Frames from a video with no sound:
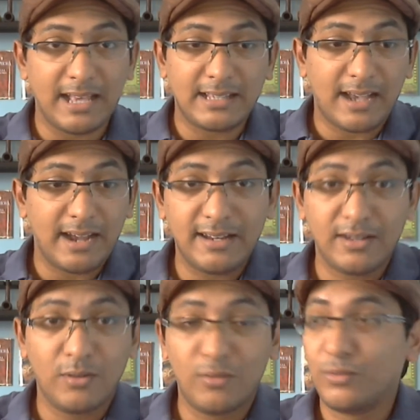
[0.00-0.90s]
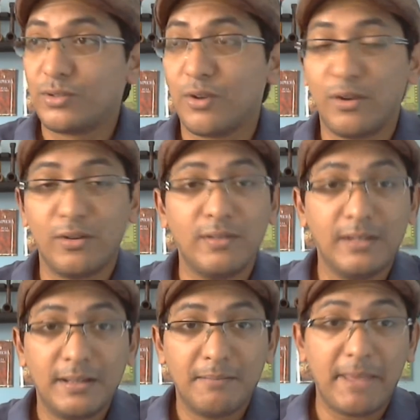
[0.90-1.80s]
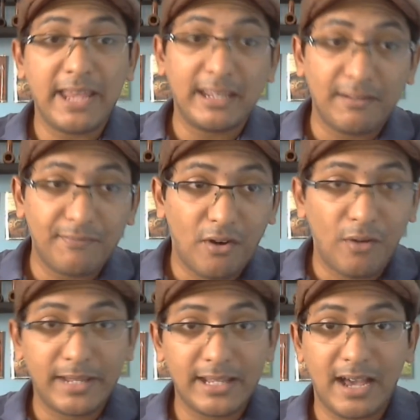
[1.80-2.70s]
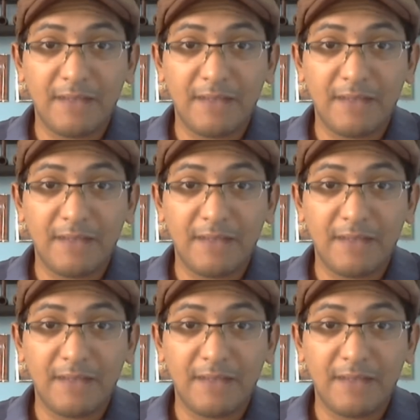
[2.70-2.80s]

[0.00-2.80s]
as I didn't know who's going to make it for me.